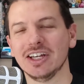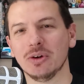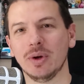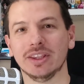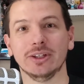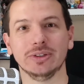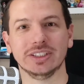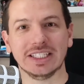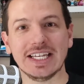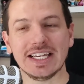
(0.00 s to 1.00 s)
with those
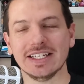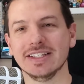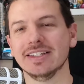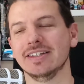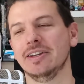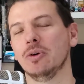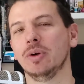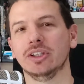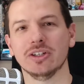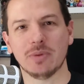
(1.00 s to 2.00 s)
leads,
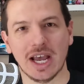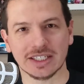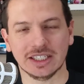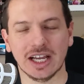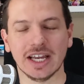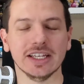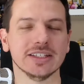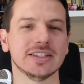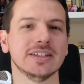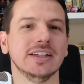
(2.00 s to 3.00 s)
with those past
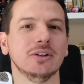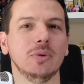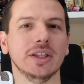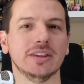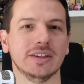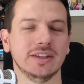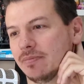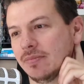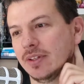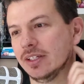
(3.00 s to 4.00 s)
clients, with,
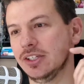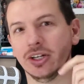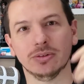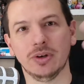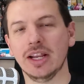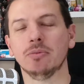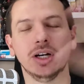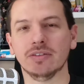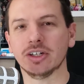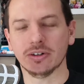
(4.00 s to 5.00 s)

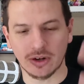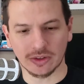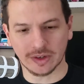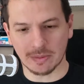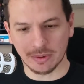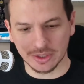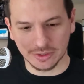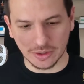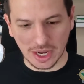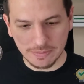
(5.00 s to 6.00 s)
whatever you're following up with,
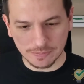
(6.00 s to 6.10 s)
okay?